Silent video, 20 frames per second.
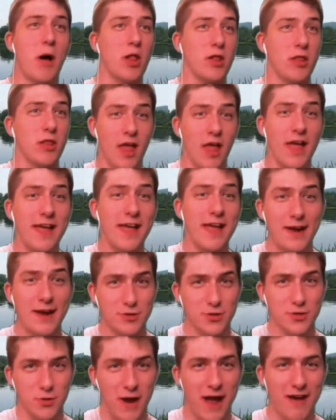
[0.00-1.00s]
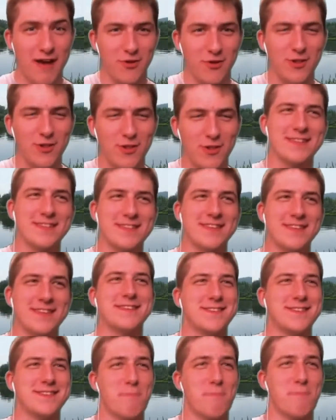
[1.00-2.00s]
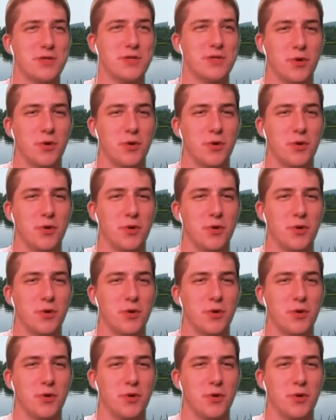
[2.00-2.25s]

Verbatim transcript: like air travel it's an acceptable